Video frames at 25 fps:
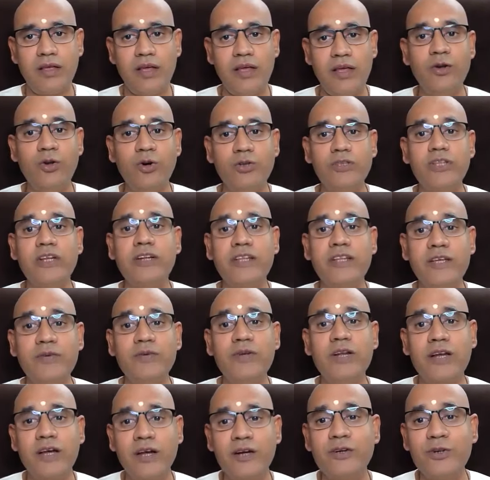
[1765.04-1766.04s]
I know that he
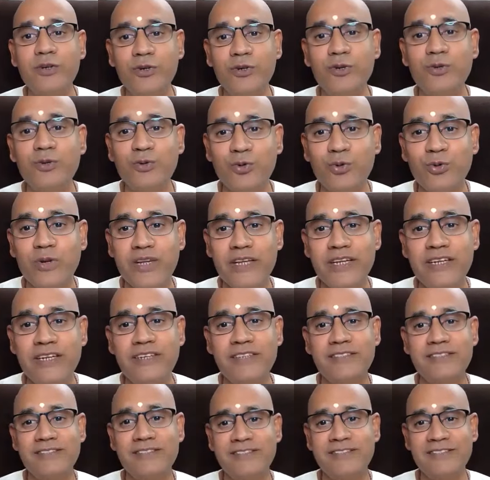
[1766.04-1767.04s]
will continue to
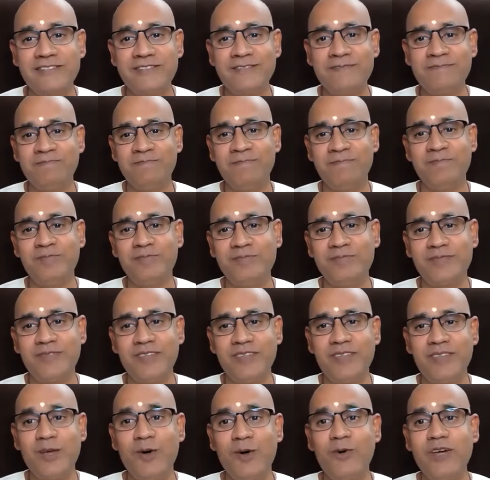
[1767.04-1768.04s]
read.
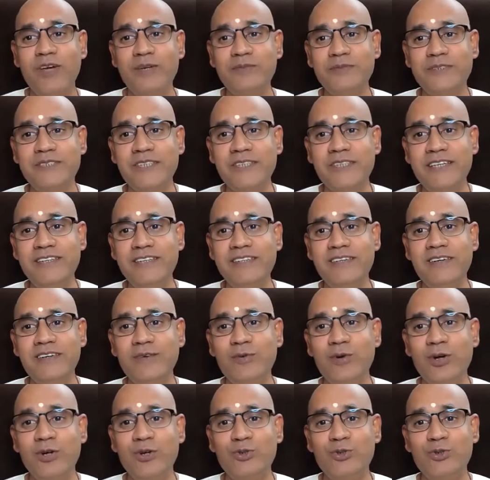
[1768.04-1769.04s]
Now I am saying
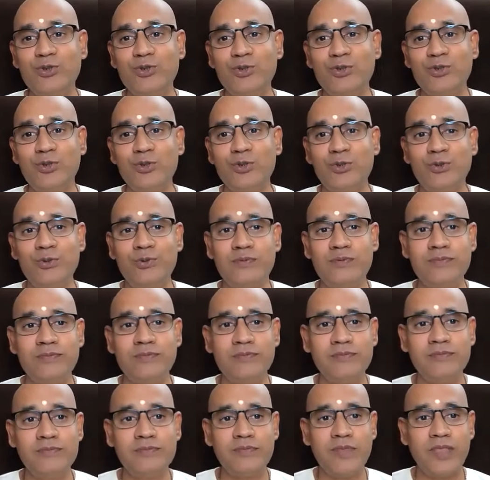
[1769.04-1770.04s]
what you should do
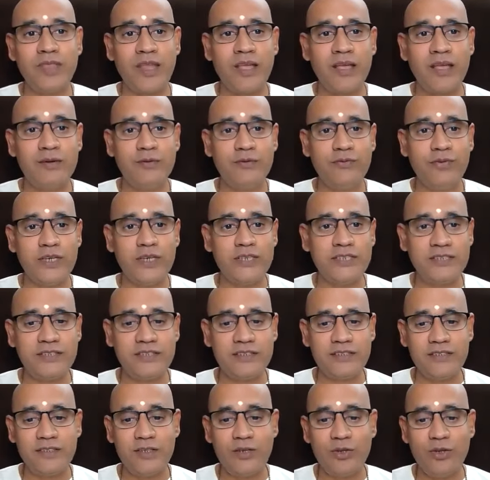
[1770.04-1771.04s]

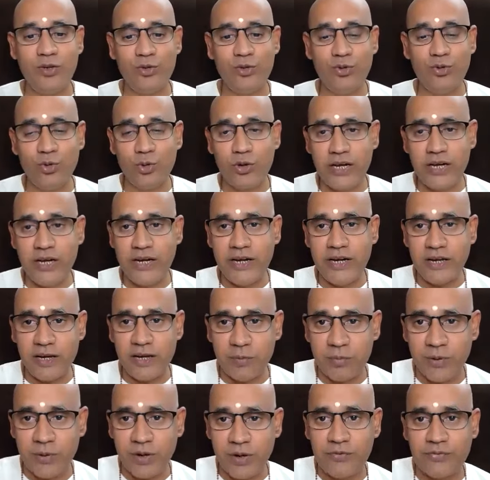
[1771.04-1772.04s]
first, you read a
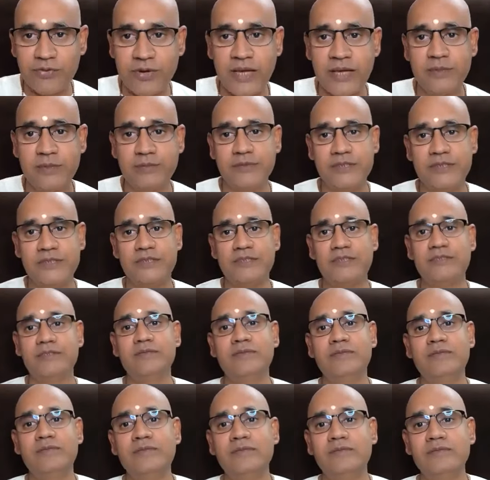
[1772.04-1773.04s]
couple of times
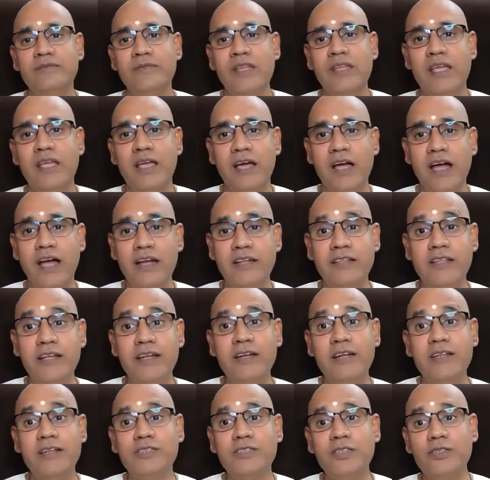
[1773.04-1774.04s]
and
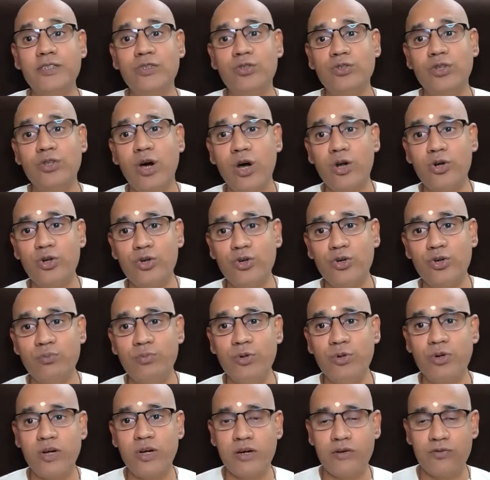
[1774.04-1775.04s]
then listen to the audio
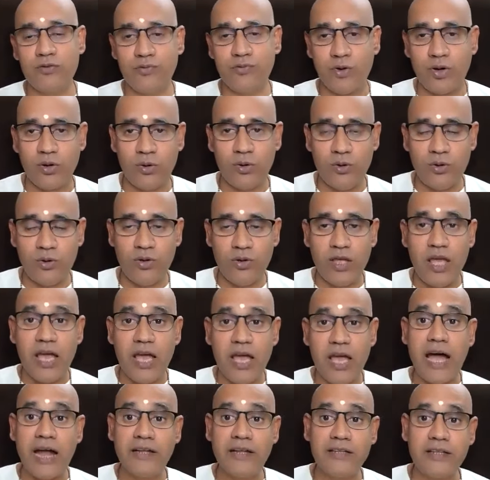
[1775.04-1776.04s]
book and follow
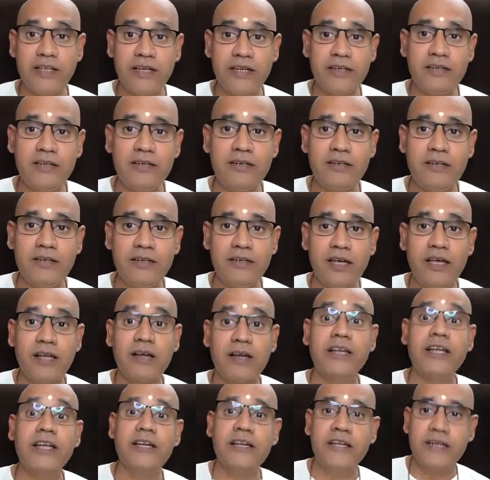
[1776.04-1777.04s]
and then
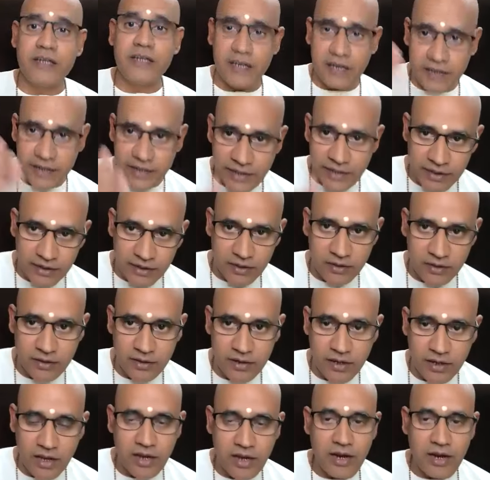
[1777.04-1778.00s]
read it again.